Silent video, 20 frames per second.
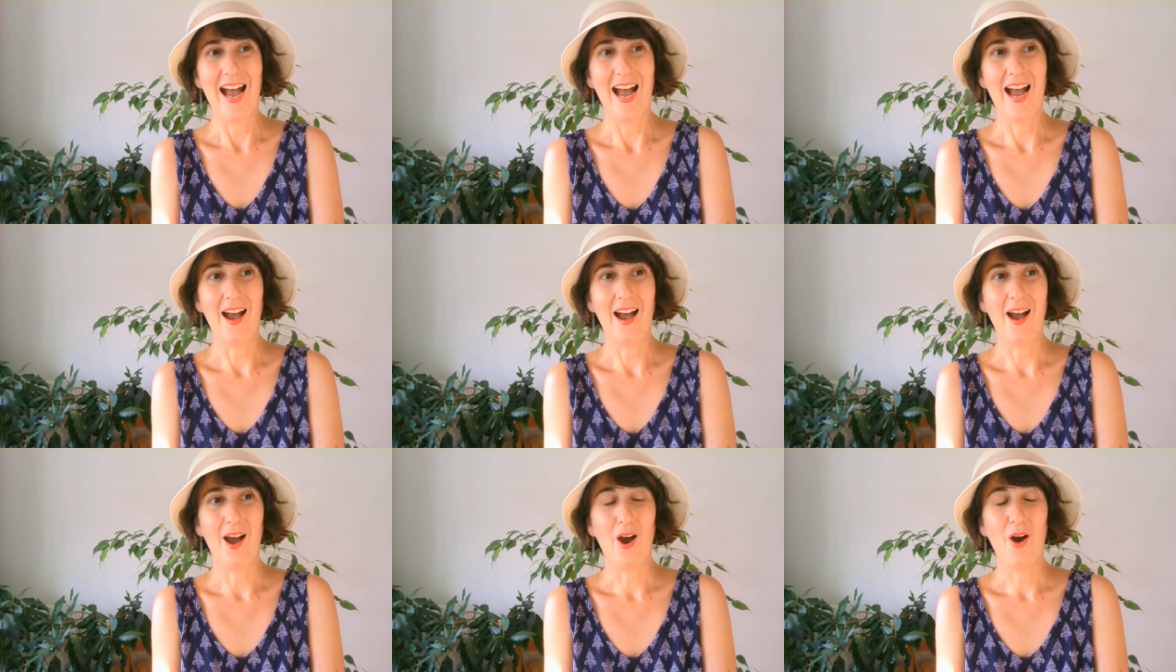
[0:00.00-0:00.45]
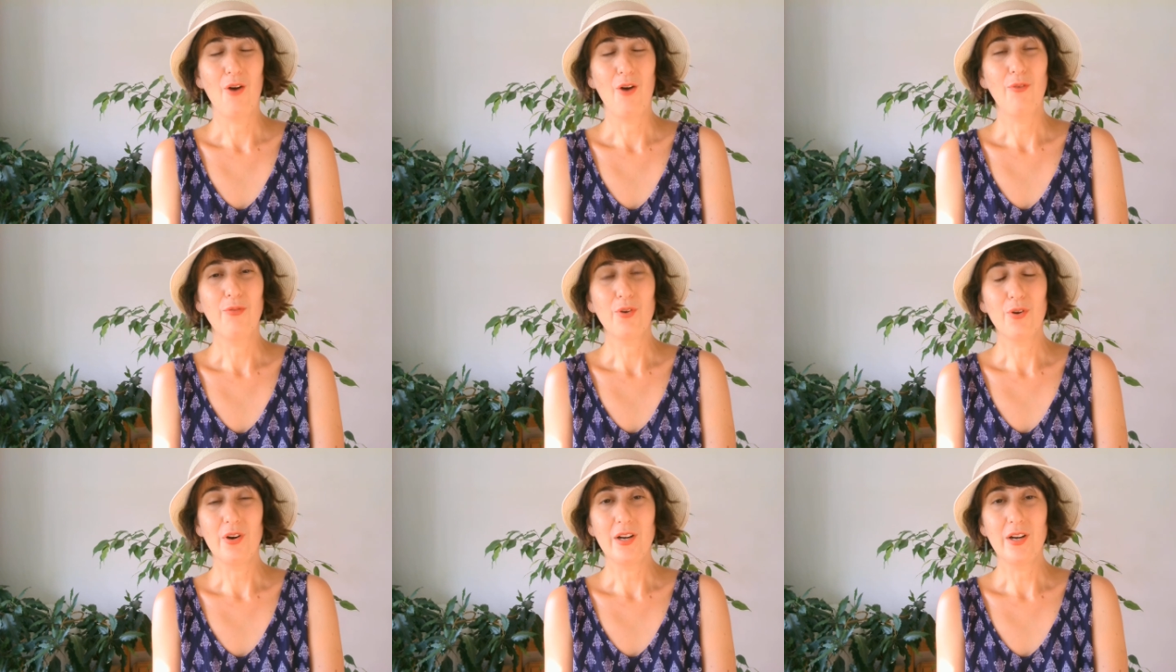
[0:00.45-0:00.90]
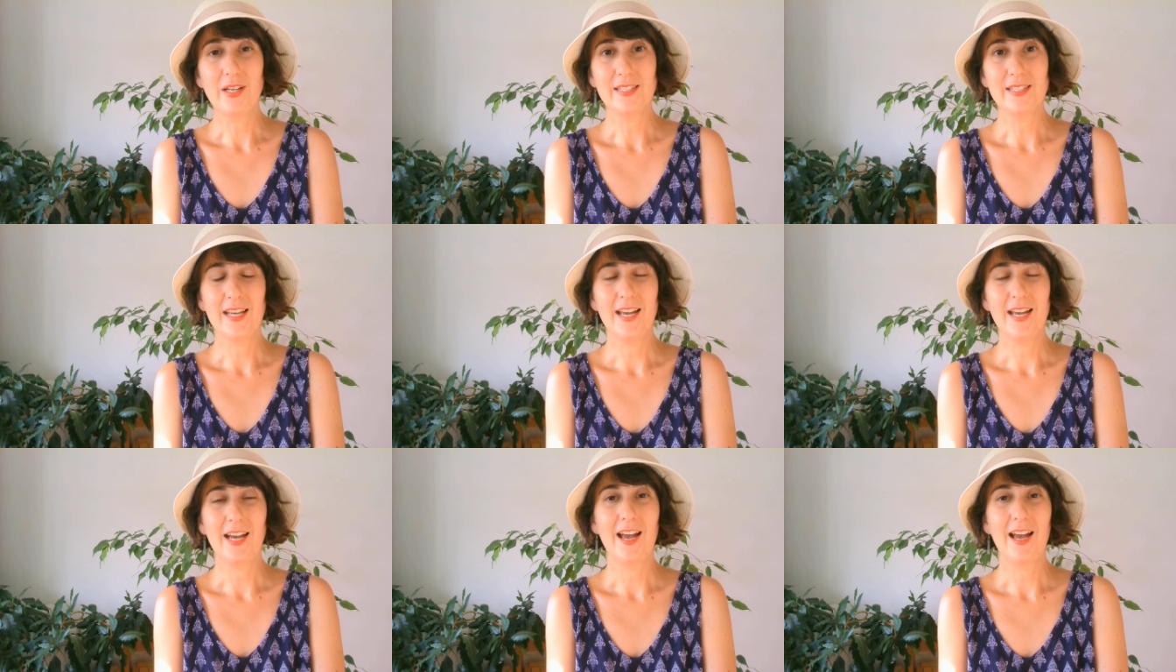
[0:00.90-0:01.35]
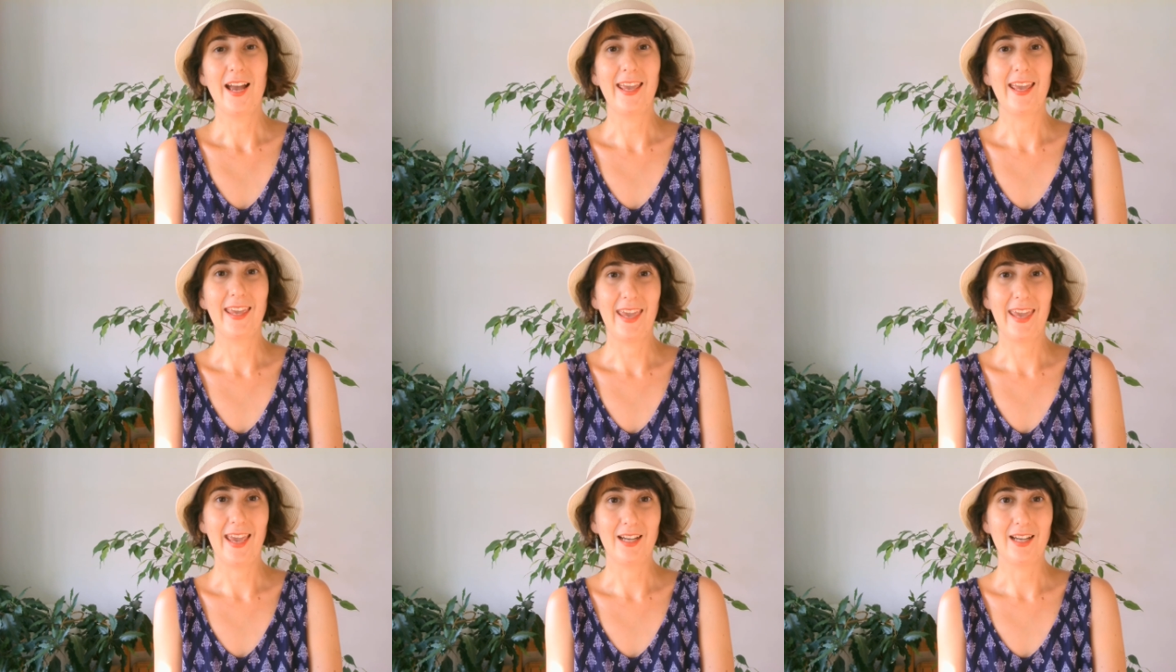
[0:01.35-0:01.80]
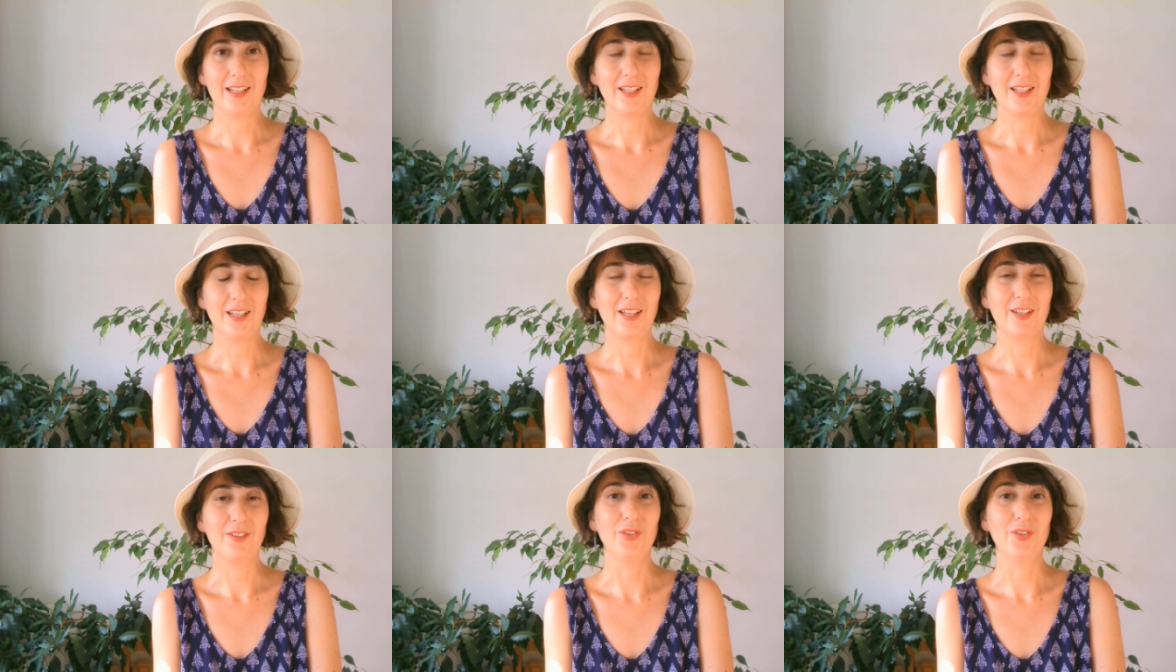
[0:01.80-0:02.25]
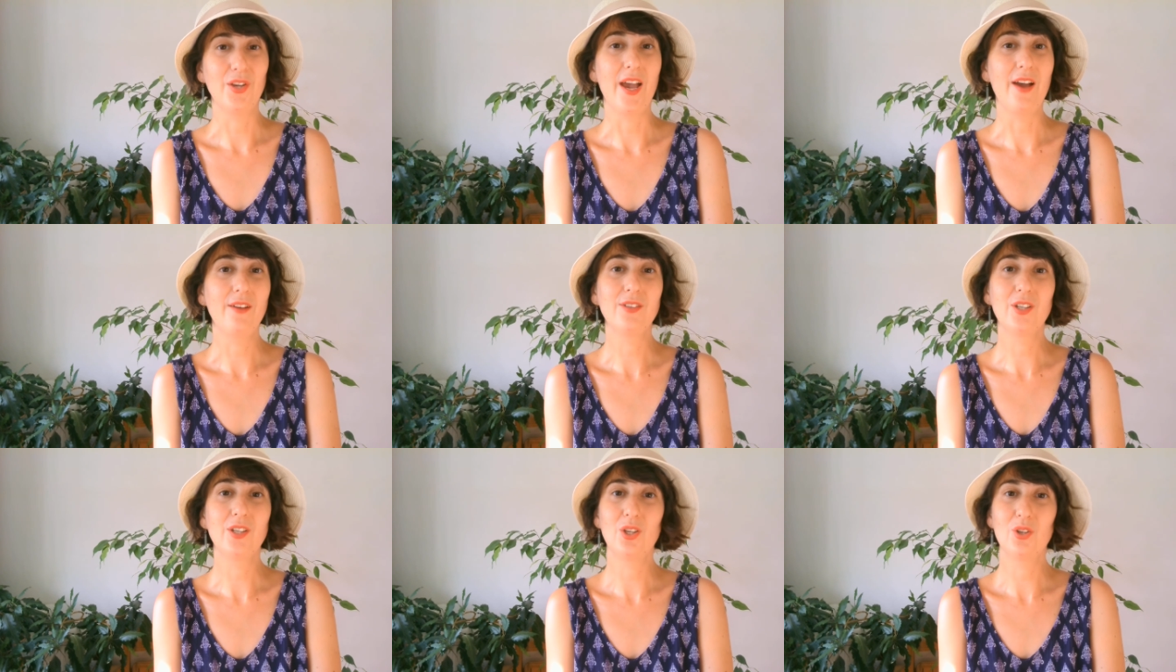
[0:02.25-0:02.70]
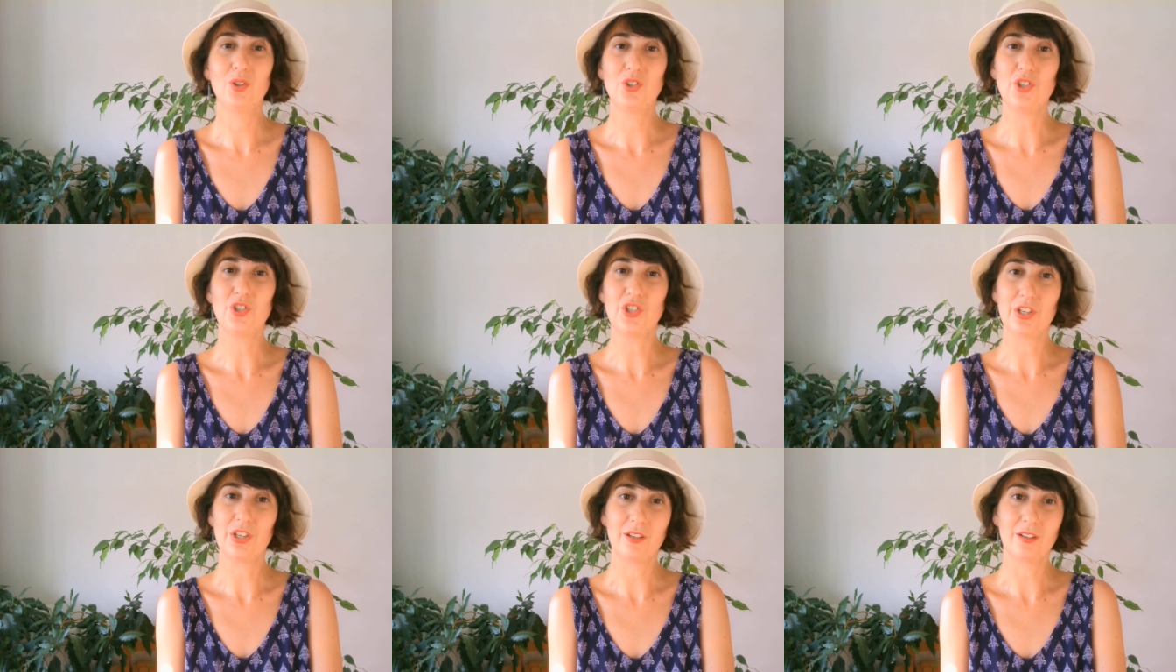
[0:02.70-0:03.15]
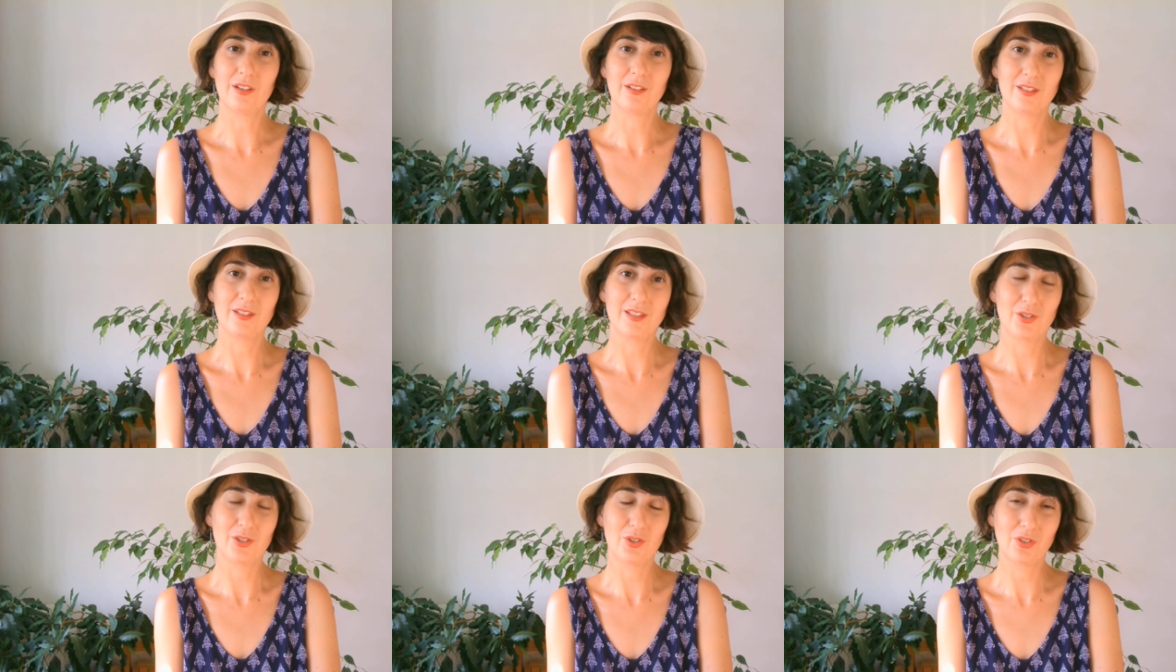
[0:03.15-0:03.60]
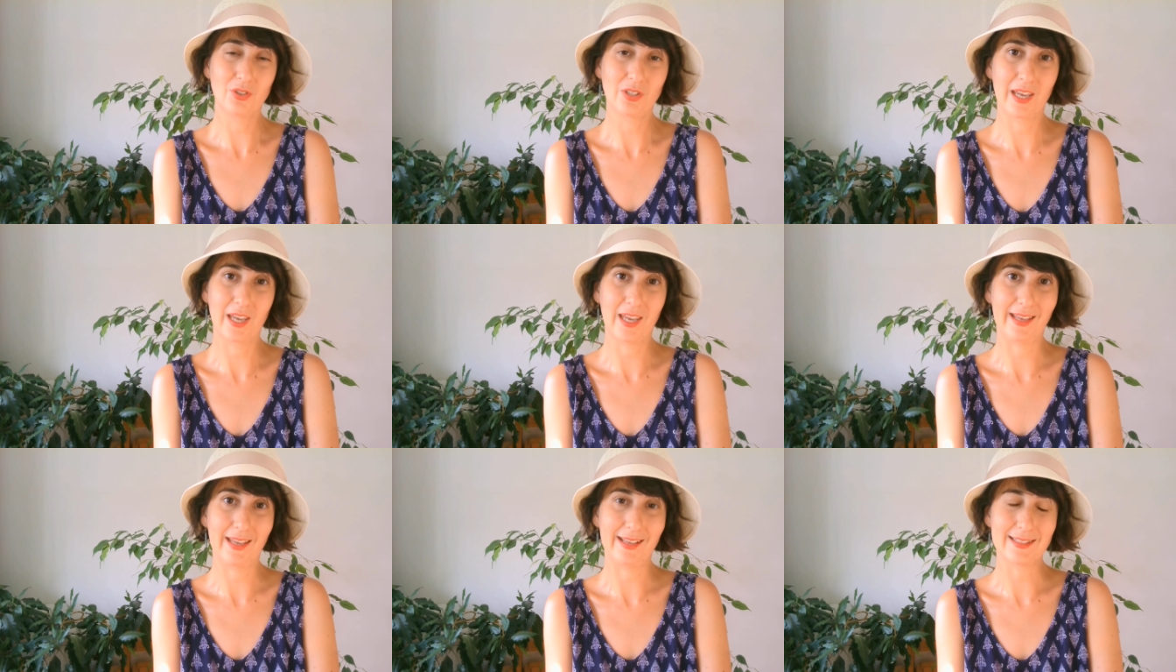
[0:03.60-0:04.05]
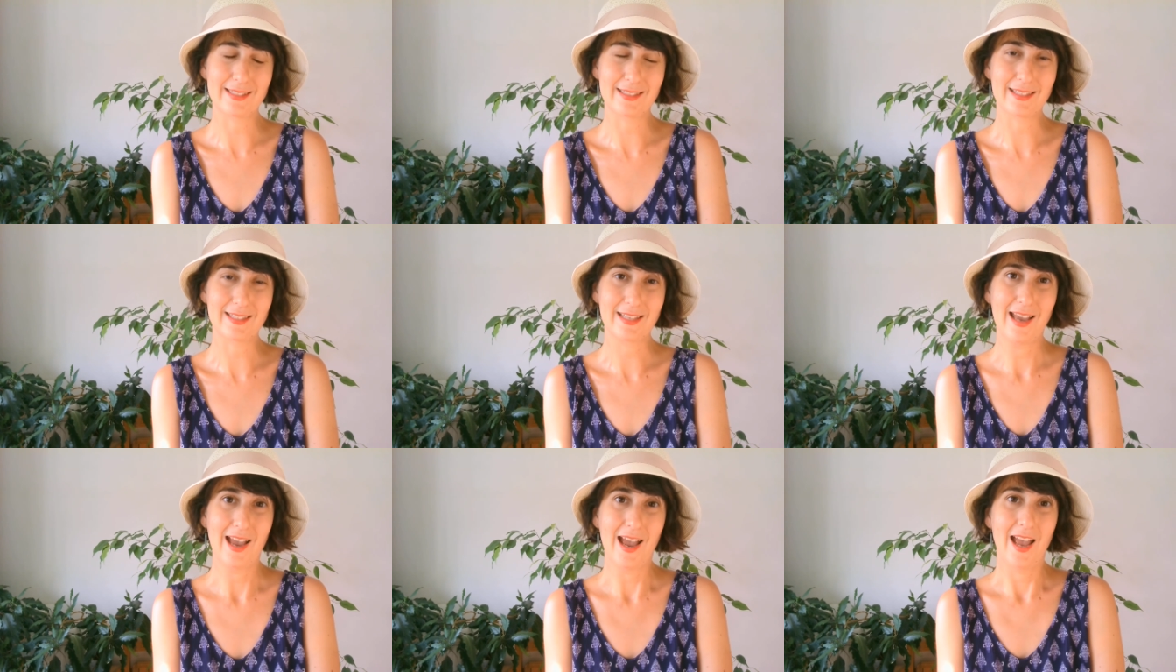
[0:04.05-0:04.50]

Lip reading: Of course, again, if you have a huge suitcase